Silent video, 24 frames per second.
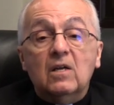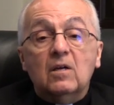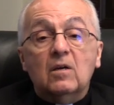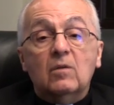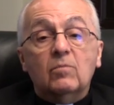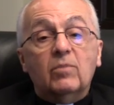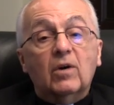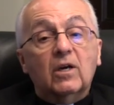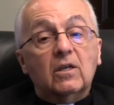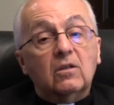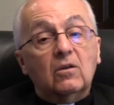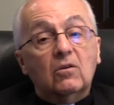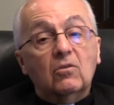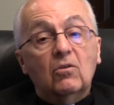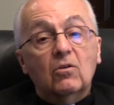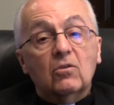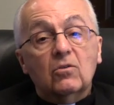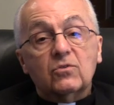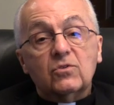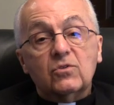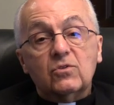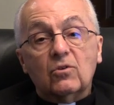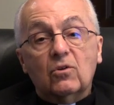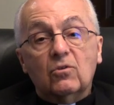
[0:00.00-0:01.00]
But
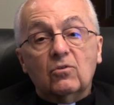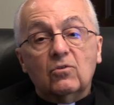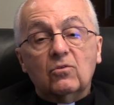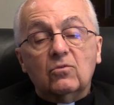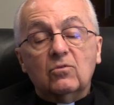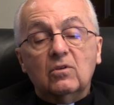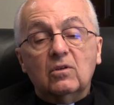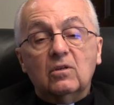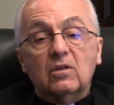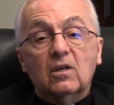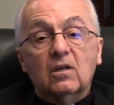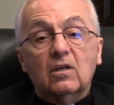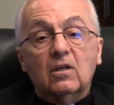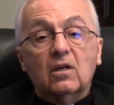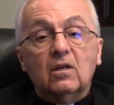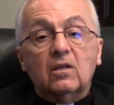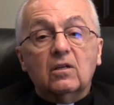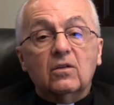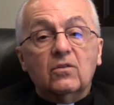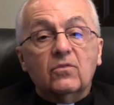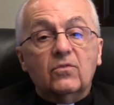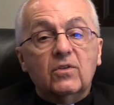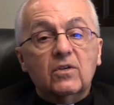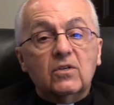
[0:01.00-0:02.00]
also,
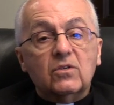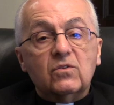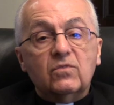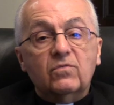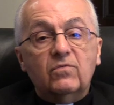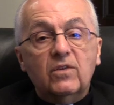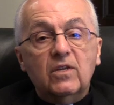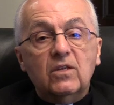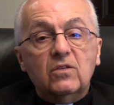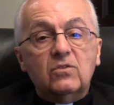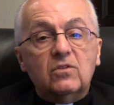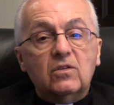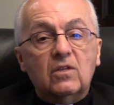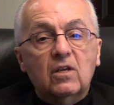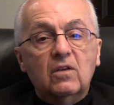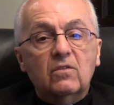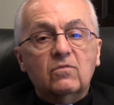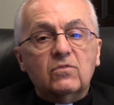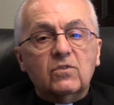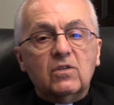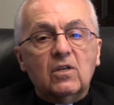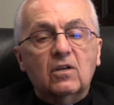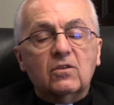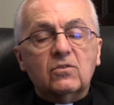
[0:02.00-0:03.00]
this feast
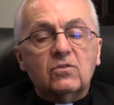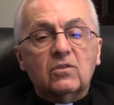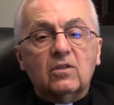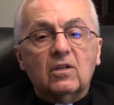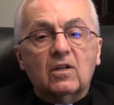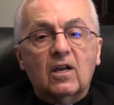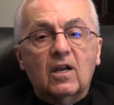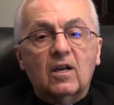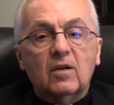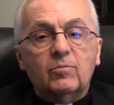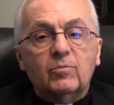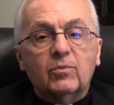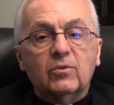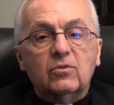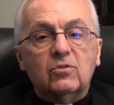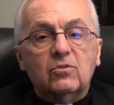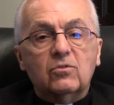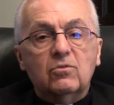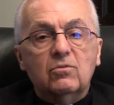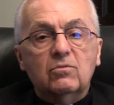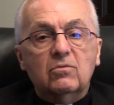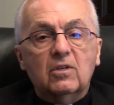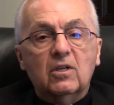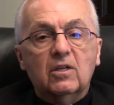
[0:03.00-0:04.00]
gives us an
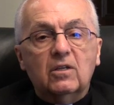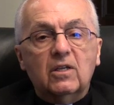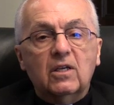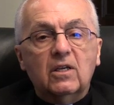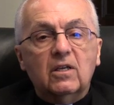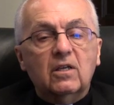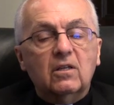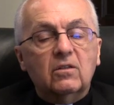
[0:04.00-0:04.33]
opportunity,